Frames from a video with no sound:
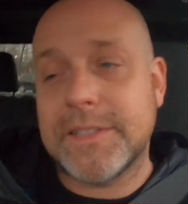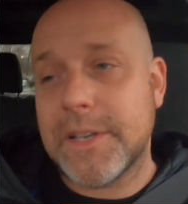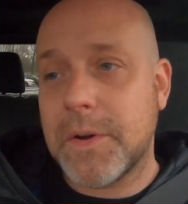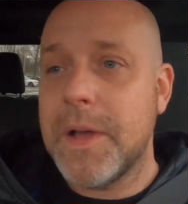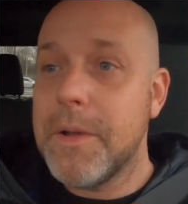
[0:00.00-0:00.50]

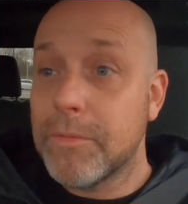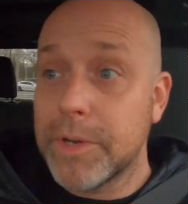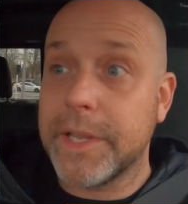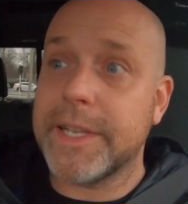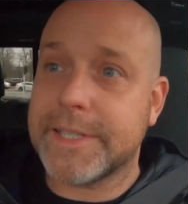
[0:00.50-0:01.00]
So
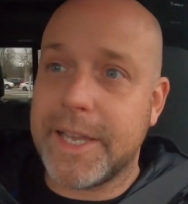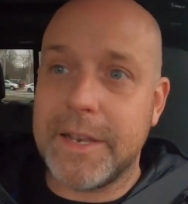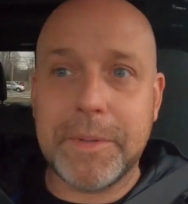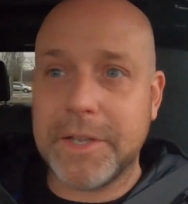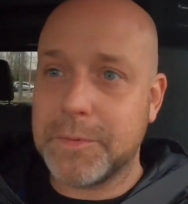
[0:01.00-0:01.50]
really
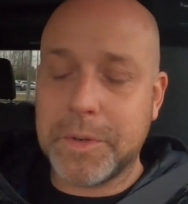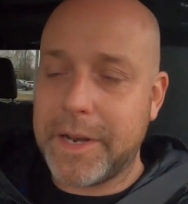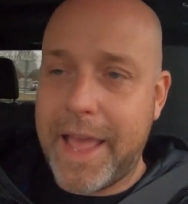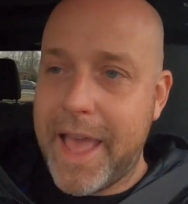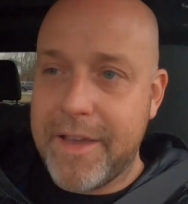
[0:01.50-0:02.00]
excited because we're
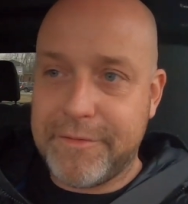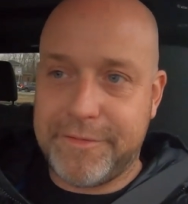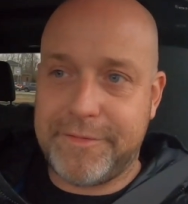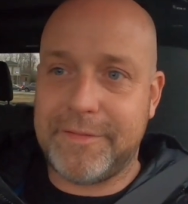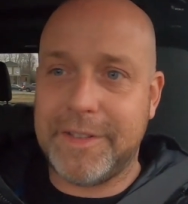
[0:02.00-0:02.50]
gonna have,
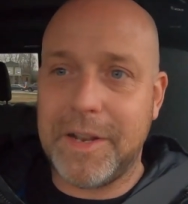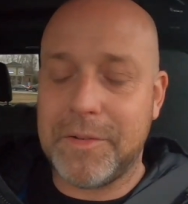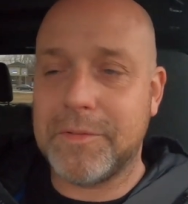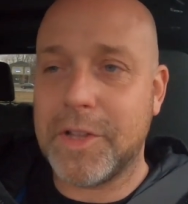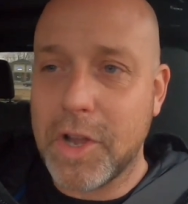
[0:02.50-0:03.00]
you
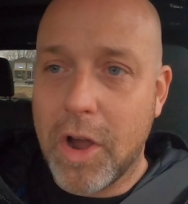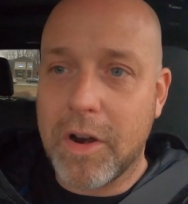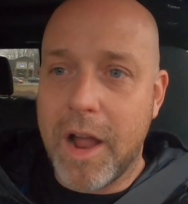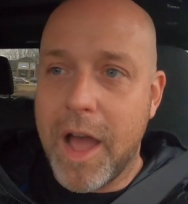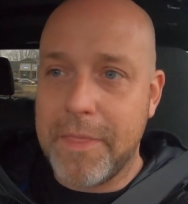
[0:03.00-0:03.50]
know, the
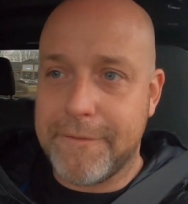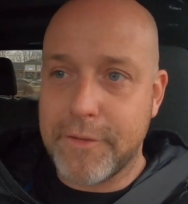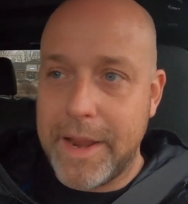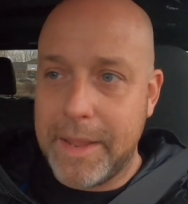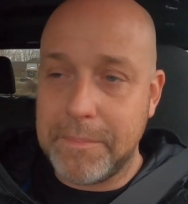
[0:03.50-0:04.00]
car on the
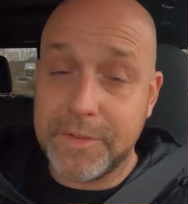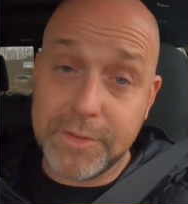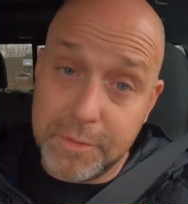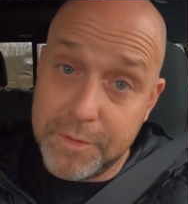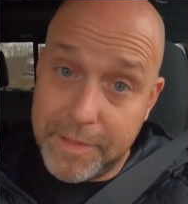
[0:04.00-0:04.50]
frame
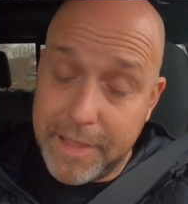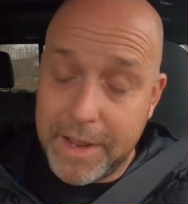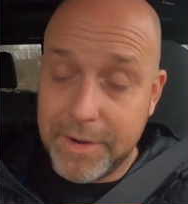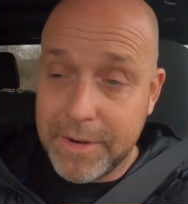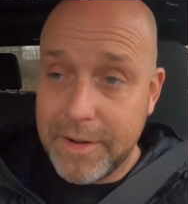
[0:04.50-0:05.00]
sooner than
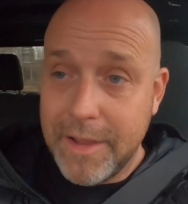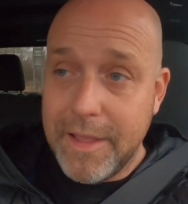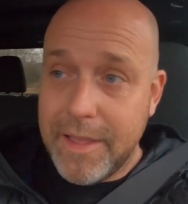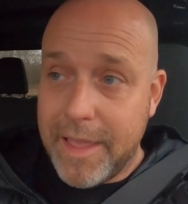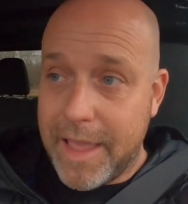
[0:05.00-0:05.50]
later,
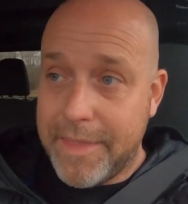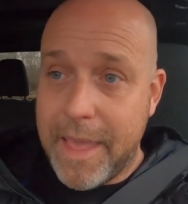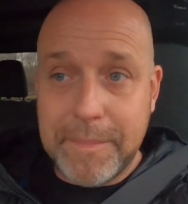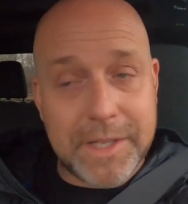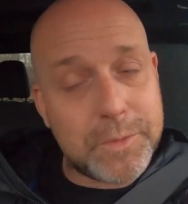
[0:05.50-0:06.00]
and
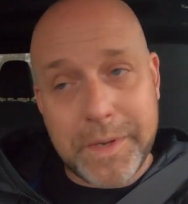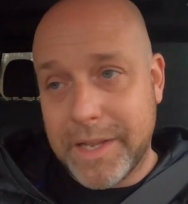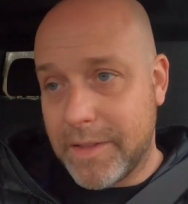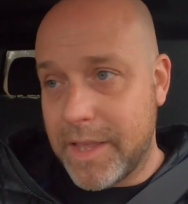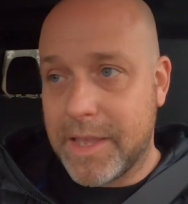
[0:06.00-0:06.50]
that means we
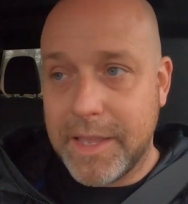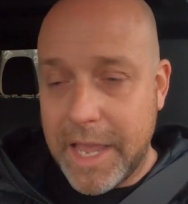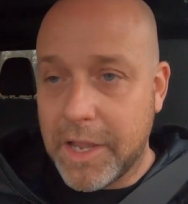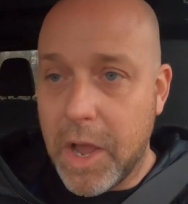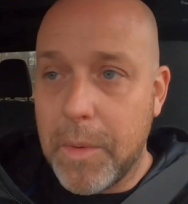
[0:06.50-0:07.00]
can like
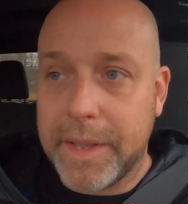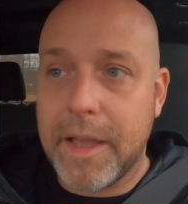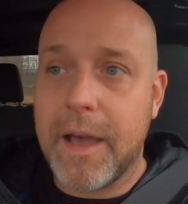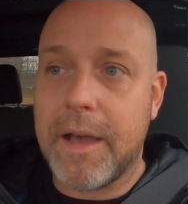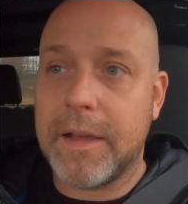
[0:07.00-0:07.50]
get going
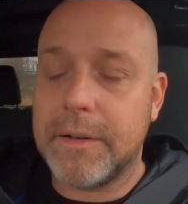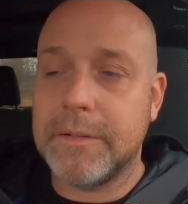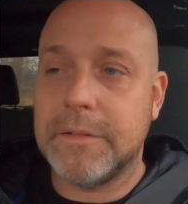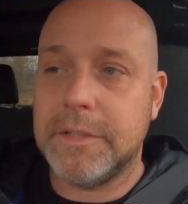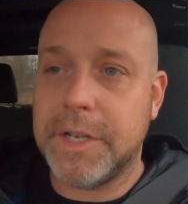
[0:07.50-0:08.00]

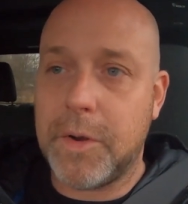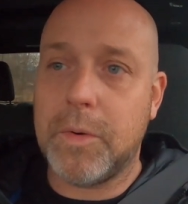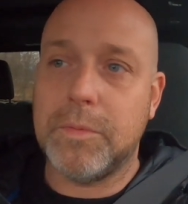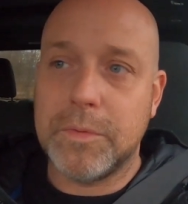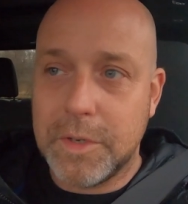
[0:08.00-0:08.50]
on, you
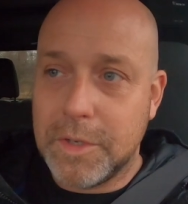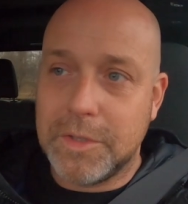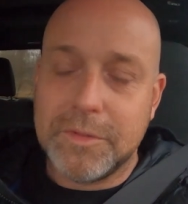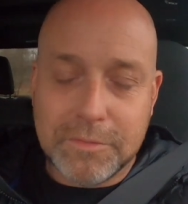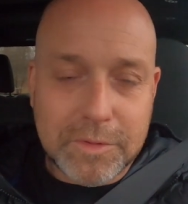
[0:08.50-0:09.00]
know,
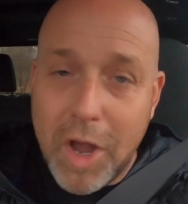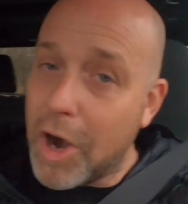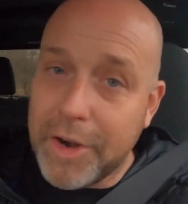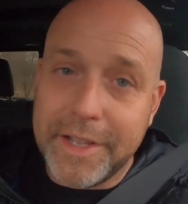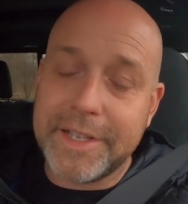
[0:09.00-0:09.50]

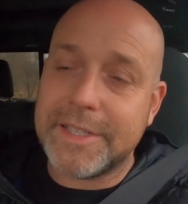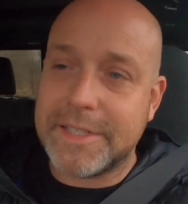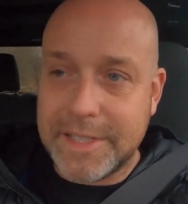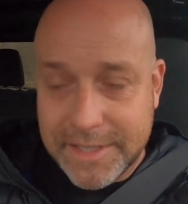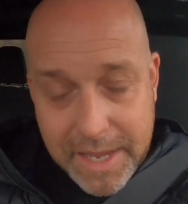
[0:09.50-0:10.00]

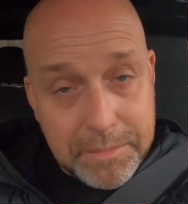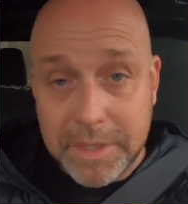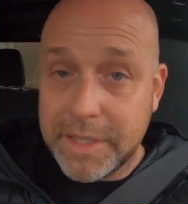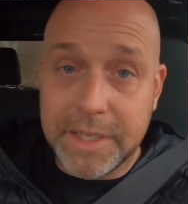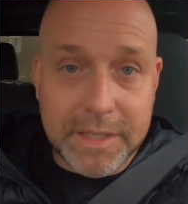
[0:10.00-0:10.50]
harness and
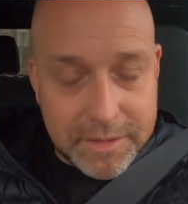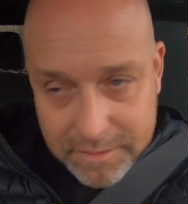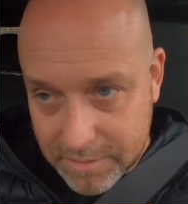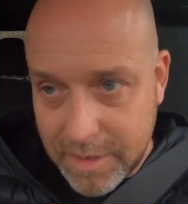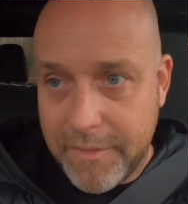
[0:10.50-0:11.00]
assembly
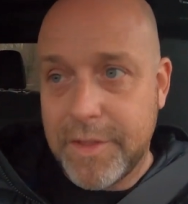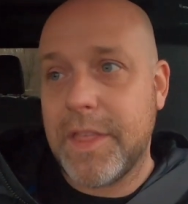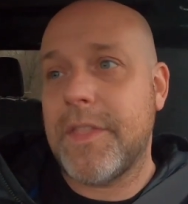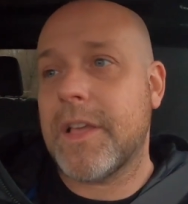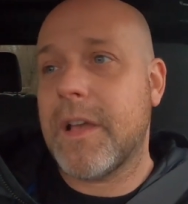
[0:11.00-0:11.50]
and
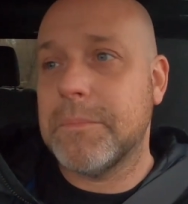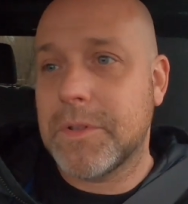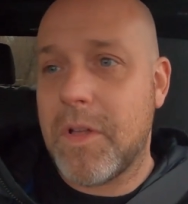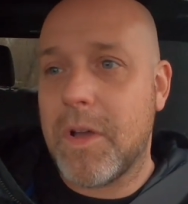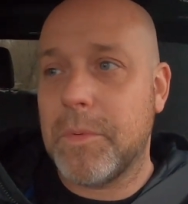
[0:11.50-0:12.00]
everything that comes
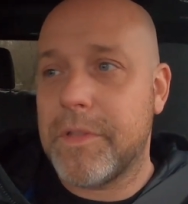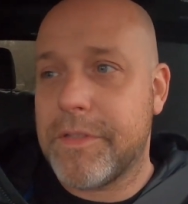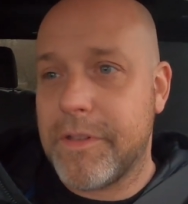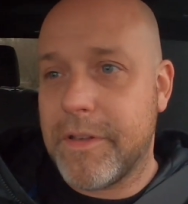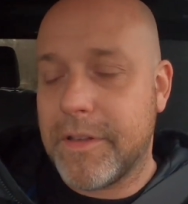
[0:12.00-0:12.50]
along with